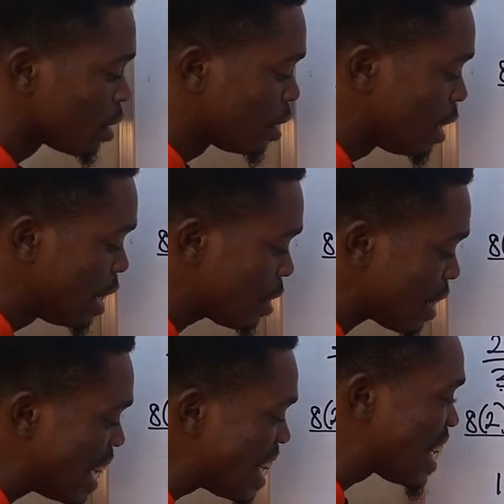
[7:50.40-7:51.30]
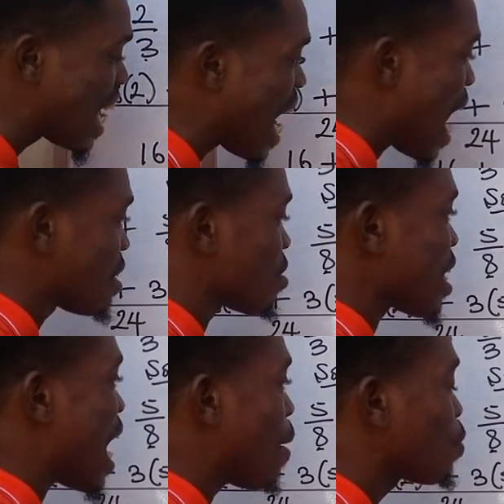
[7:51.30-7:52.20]
This is the
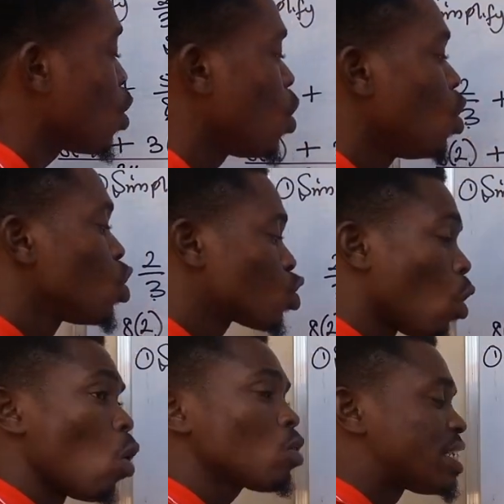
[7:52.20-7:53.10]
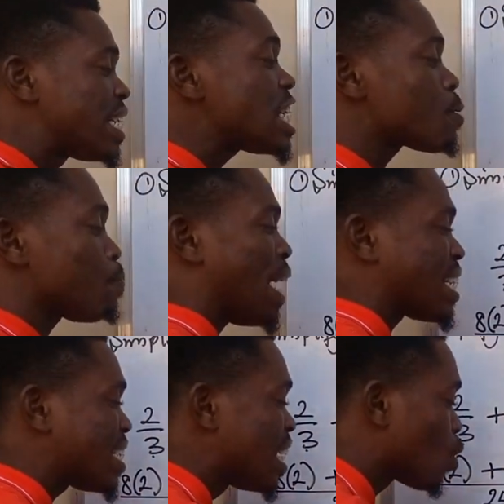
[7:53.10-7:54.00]
answer to this
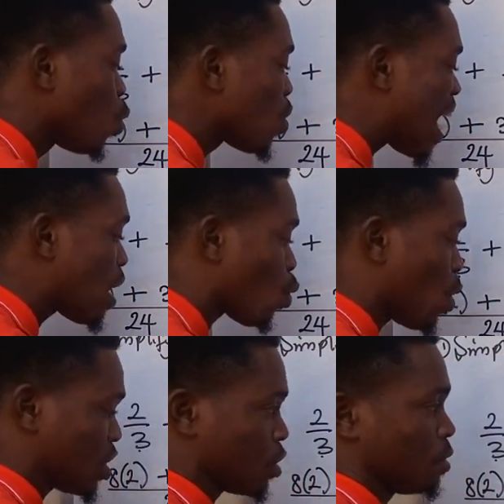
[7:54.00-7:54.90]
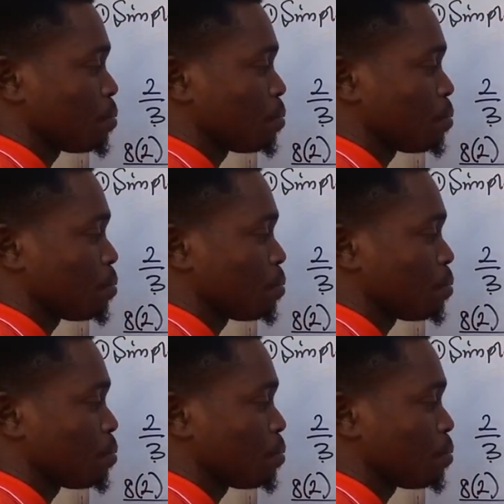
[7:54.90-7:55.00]
particular question.